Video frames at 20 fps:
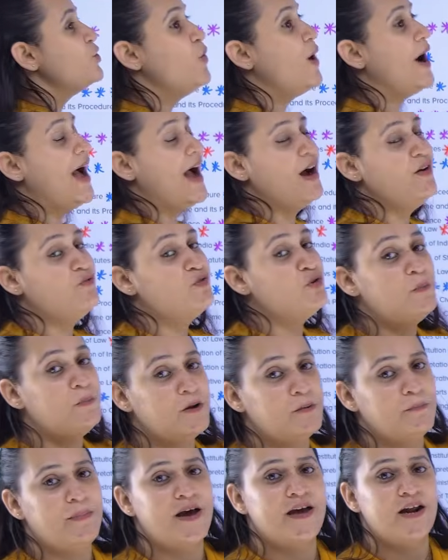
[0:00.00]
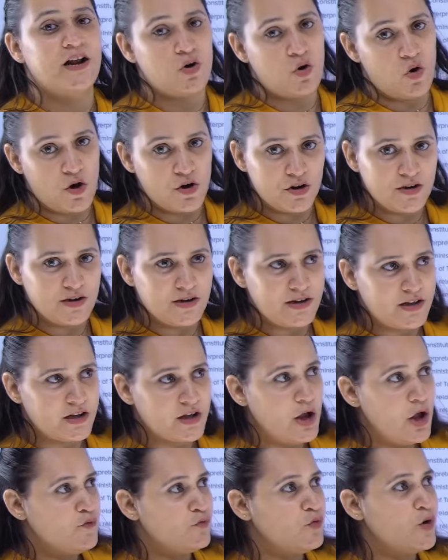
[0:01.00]
you have to prepare
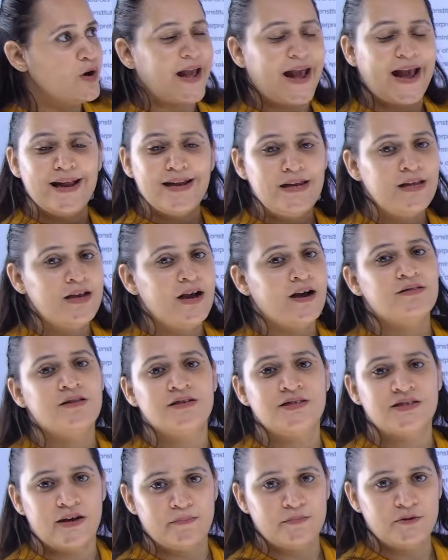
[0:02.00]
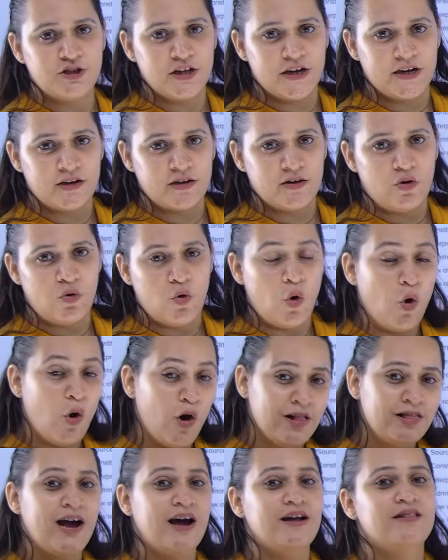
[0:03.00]
accordingly. For any other subject,
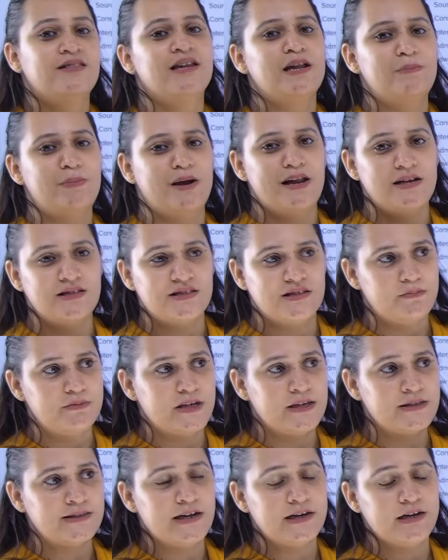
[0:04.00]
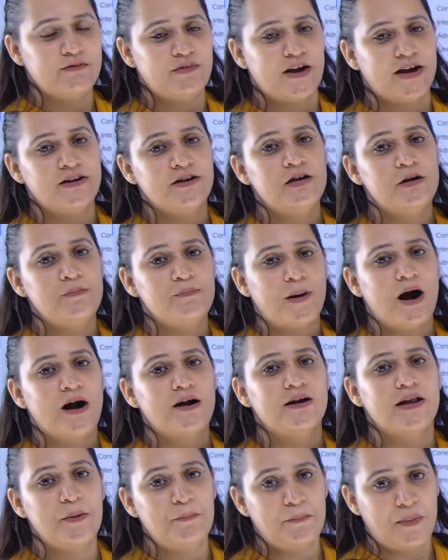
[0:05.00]
all the other remaining subjects are divided in
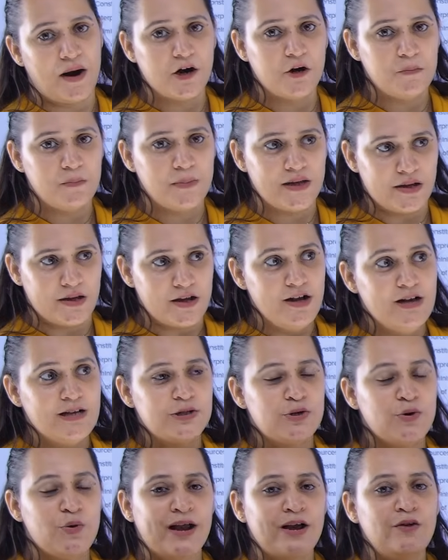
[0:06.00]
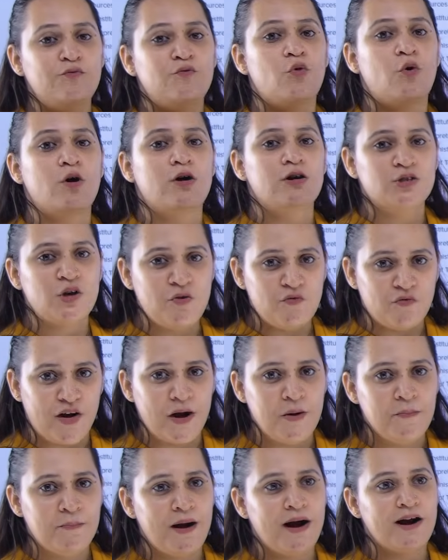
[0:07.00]
part A, part B. So you can focus on
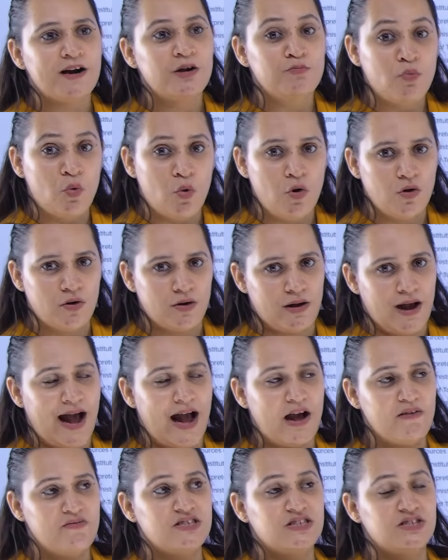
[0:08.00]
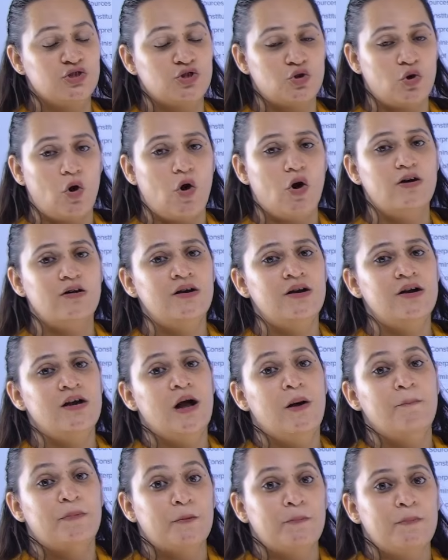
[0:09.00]
one part more, have a strong
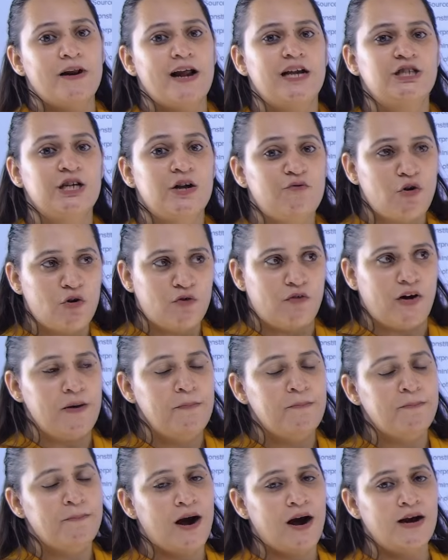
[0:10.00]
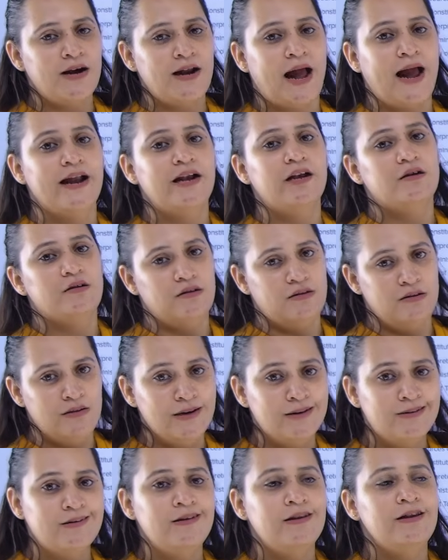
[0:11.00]
preparation for one part, and
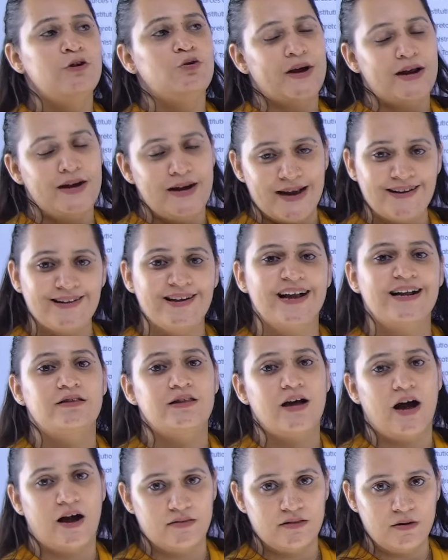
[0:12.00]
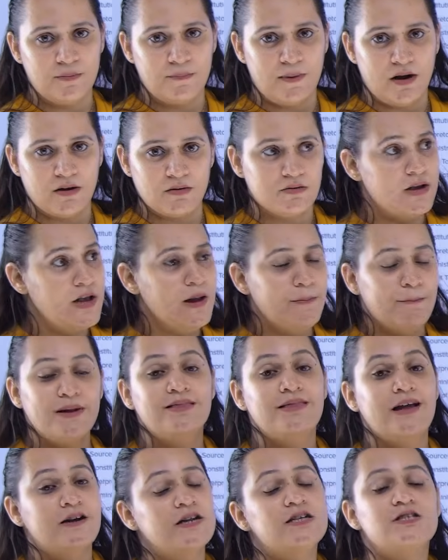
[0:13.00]
little you can neglect the other part.
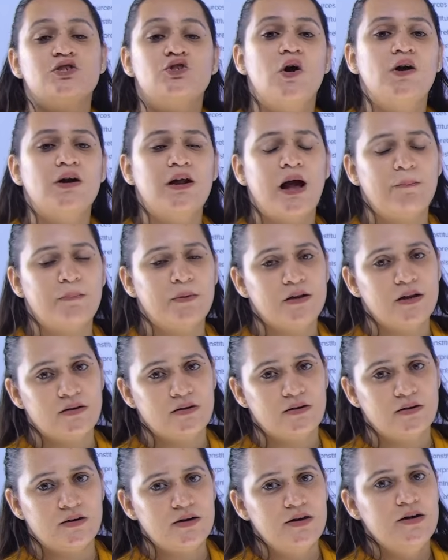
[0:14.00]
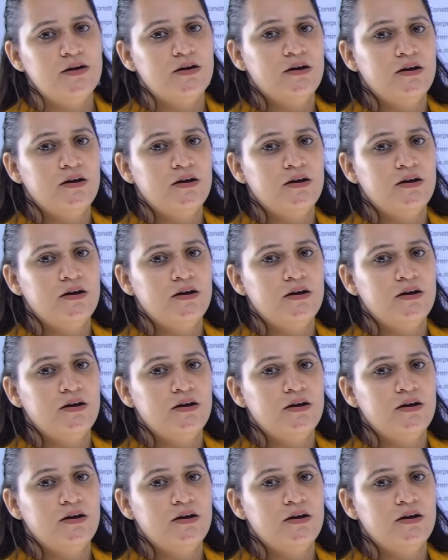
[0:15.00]
But that does not happen in a